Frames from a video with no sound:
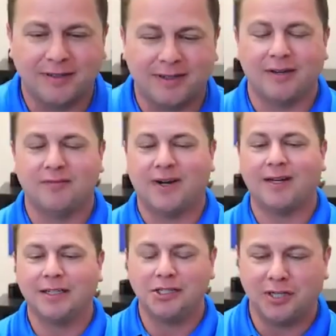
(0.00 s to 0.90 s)
and he
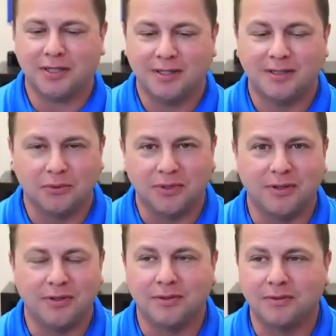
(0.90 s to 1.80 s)
finally checked in with
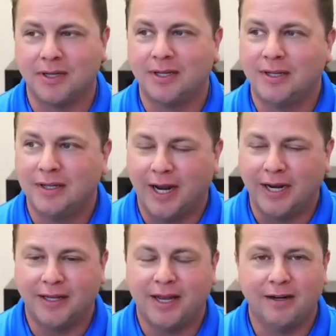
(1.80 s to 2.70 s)
you, and
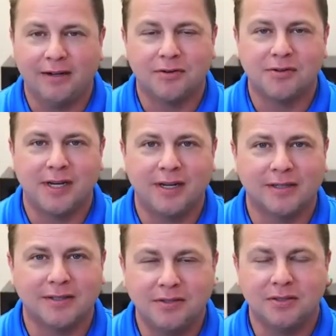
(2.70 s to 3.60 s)
he can't understand,
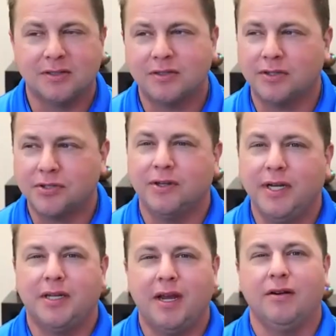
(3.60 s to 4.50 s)
because he took such
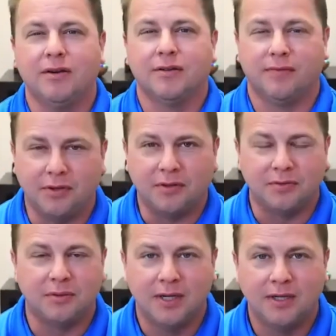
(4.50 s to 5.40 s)
great care of
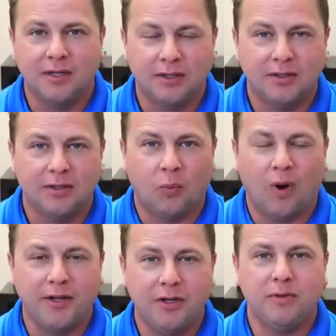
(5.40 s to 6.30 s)
you,
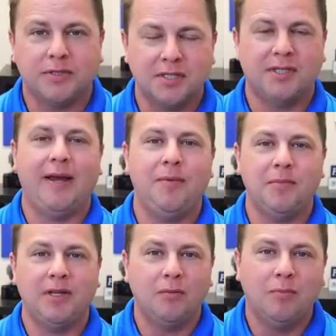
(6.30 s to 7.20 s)
why you would stab him
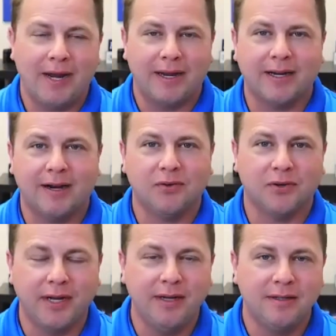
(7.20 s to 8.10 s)
in the back after
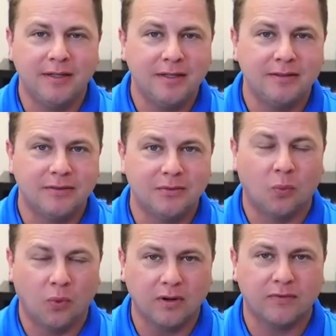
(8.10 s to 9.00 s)
he did
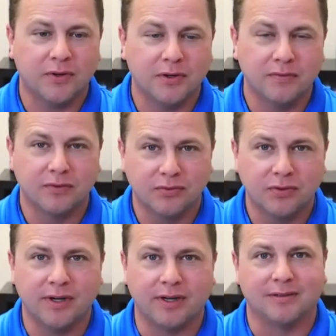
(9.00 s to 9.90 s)
work for you for
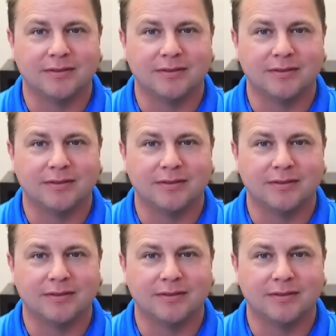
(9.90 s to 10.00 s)
free.